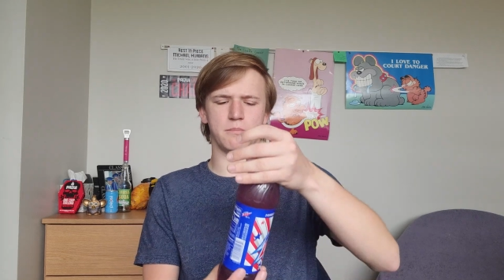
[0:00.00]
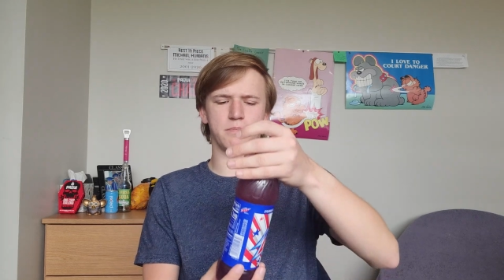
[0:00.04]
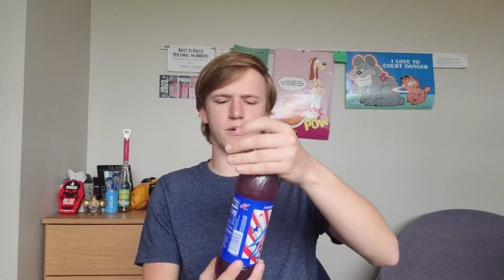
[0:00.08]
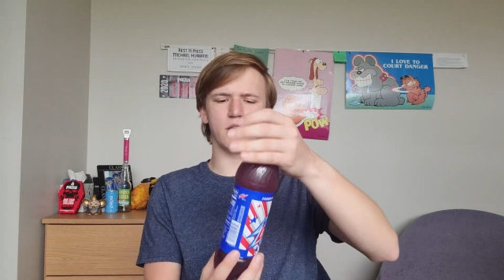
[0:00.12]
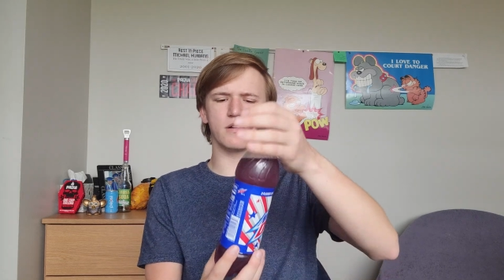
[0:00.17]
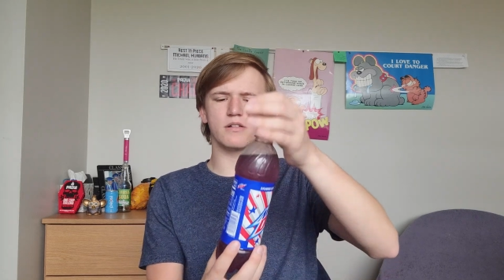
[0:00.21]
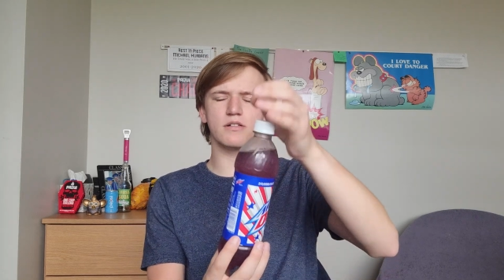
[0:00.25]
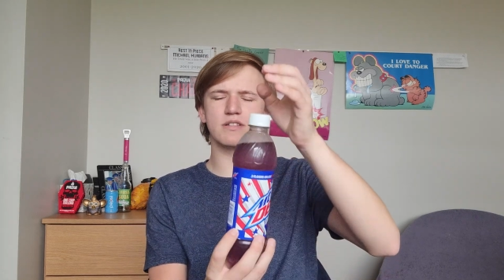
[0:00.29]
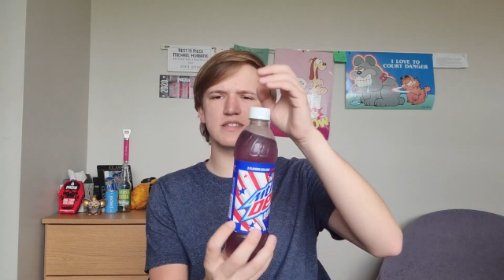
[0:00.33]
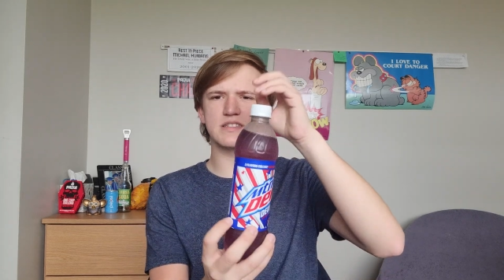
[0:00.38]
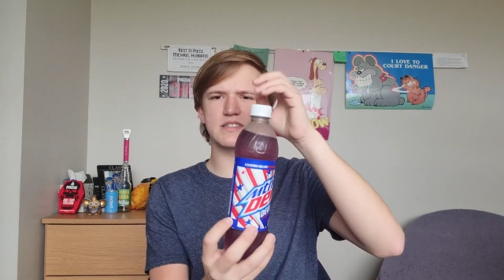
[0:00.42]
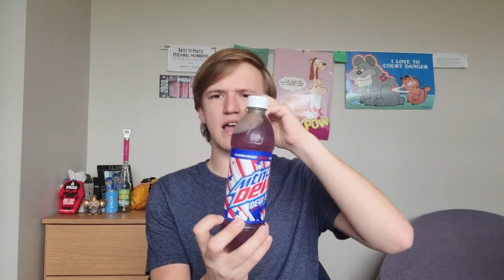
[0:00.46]

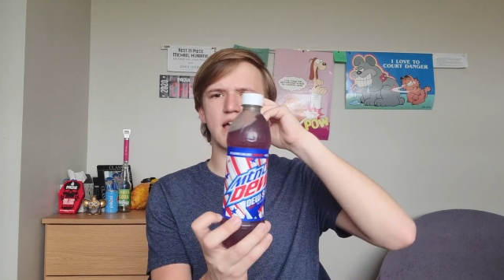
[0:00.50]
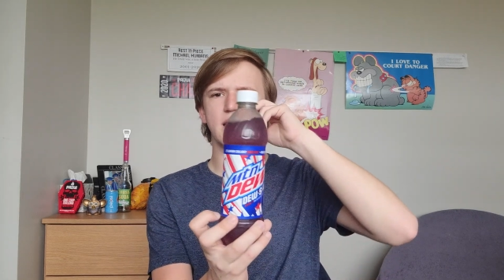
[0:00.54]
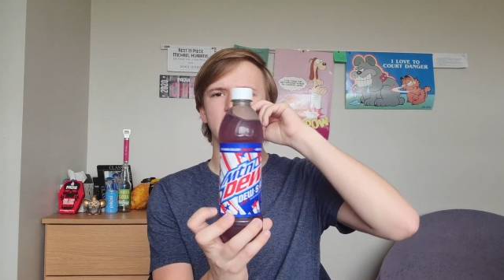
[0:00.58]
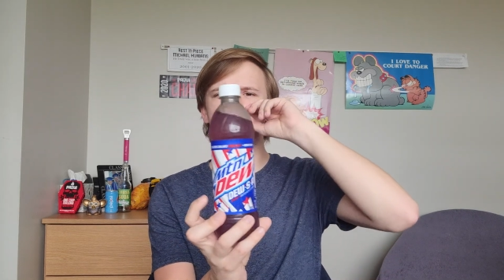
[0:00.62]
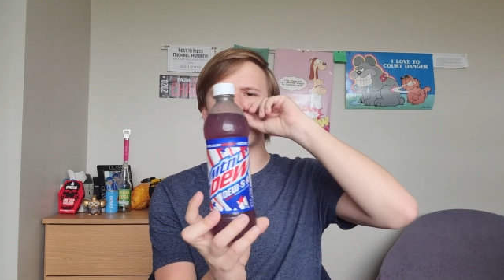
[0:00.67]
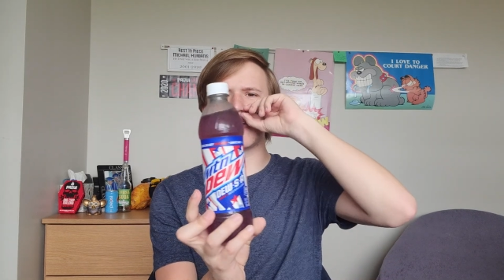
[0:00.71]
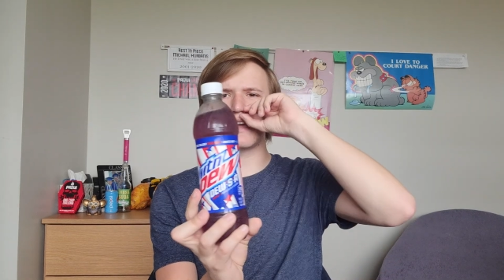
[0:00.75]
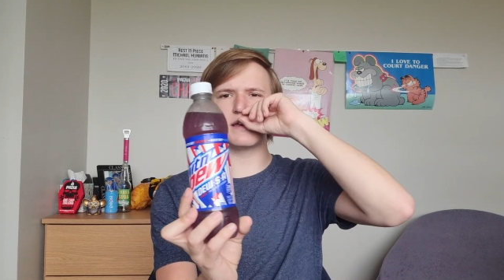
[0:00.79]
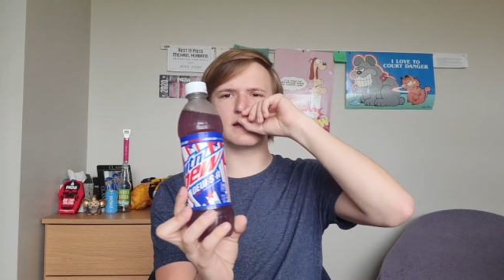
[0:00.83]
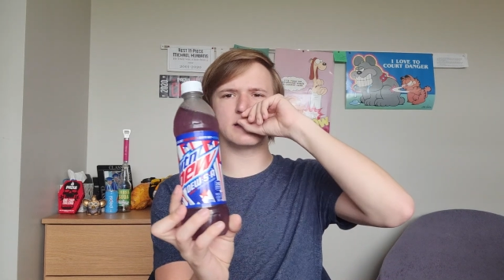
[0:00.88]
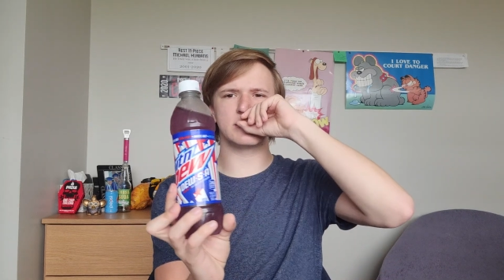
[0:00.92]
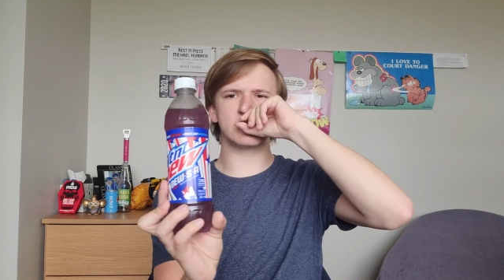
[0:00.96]

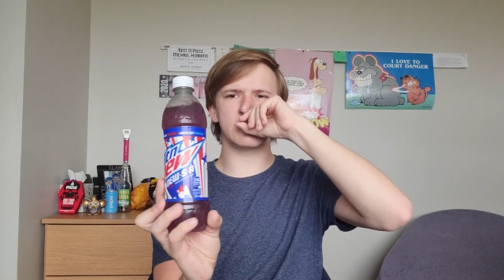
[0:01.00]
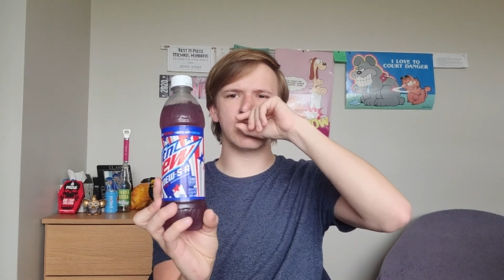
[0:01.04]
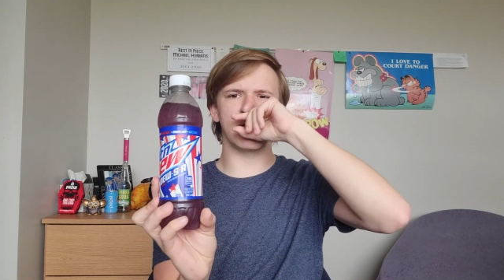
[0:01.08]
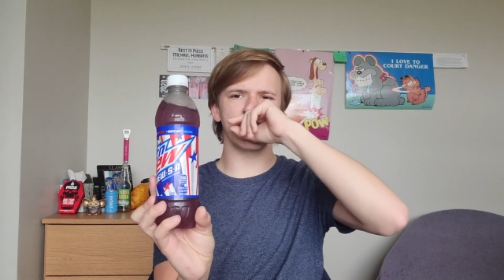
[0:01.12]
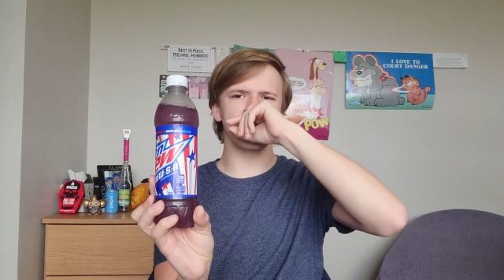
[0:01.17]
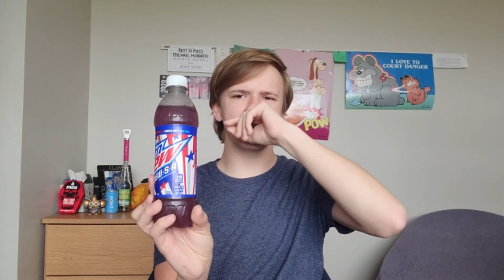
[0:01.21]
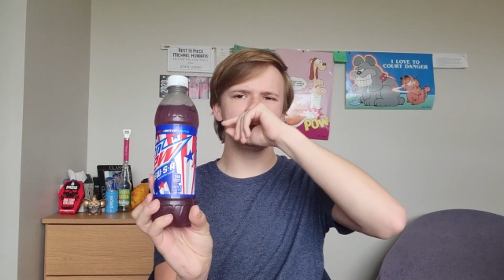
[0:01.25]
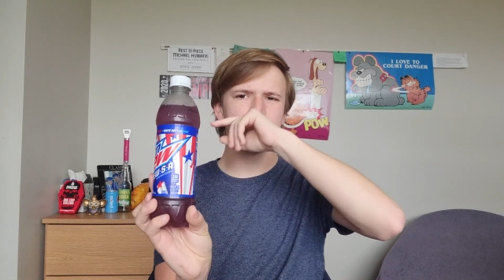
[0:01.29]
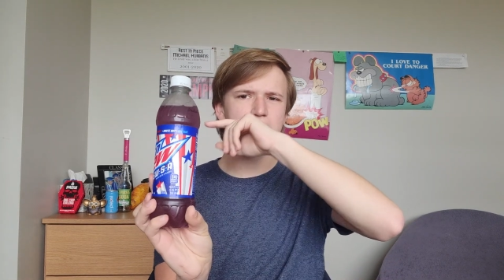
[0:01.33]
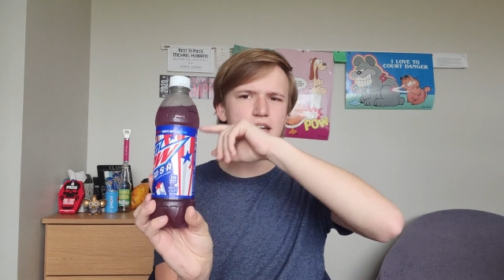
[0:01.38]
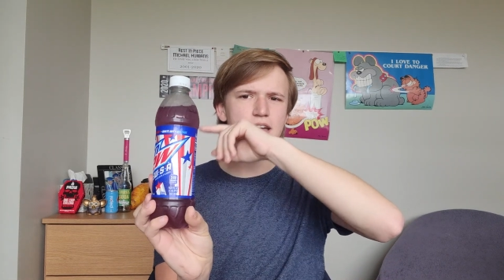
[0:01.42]
can design.